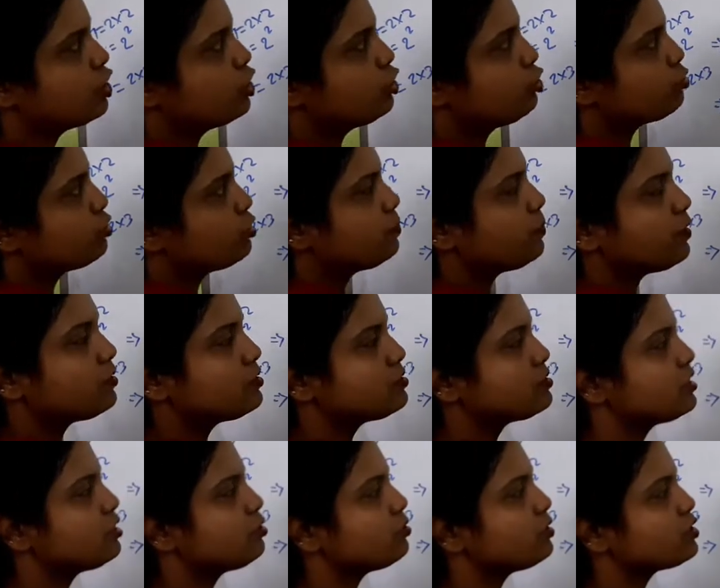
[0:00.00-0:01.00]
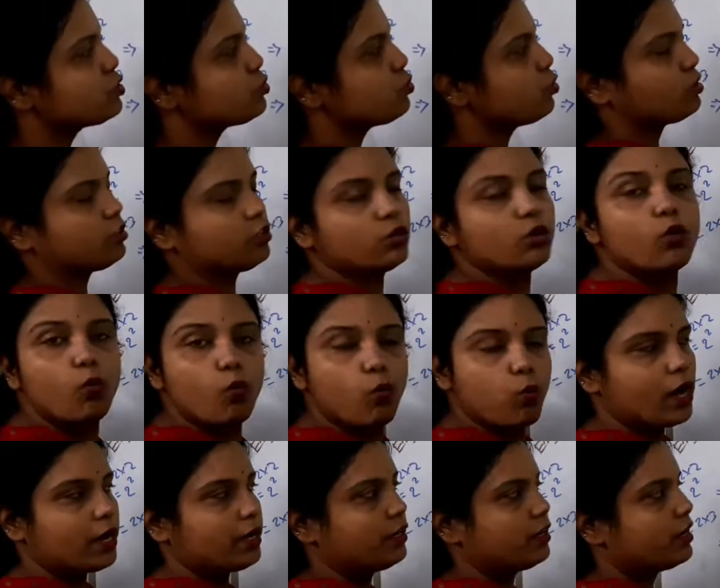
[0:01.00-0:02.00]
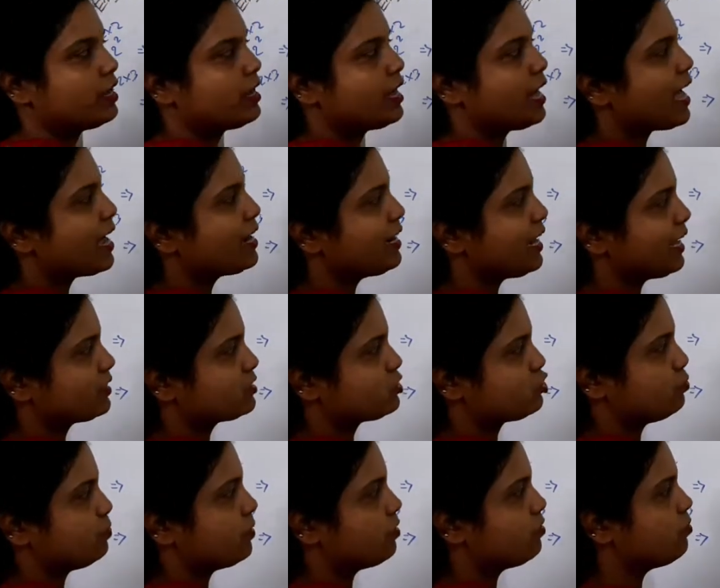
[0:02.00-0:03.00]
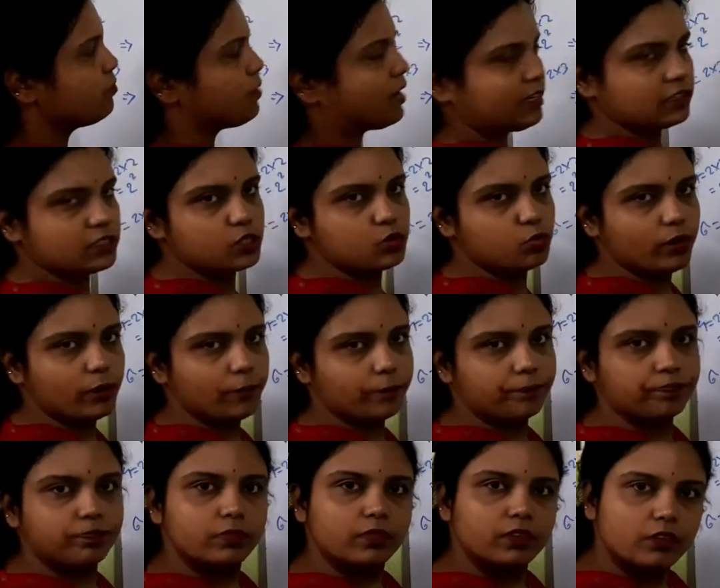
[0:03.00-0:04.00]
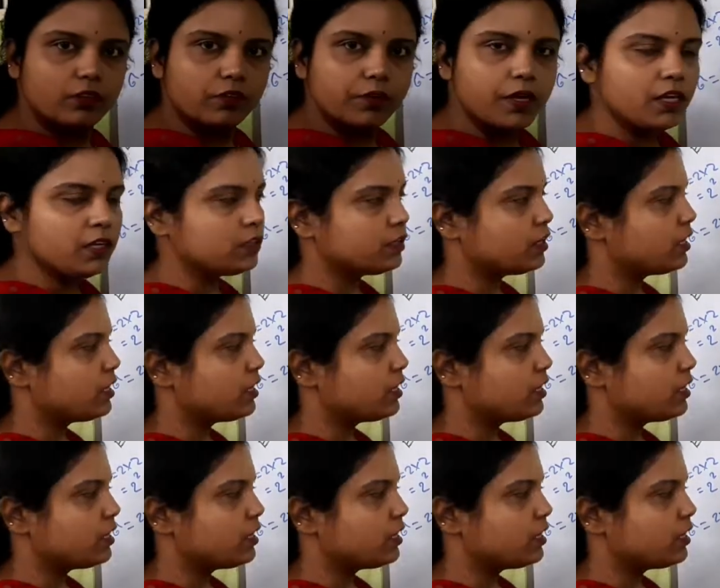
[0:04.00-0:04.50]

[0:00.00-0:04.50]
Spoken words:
2 to the power 0 is what? 1 and x to the power minus 1. Okay?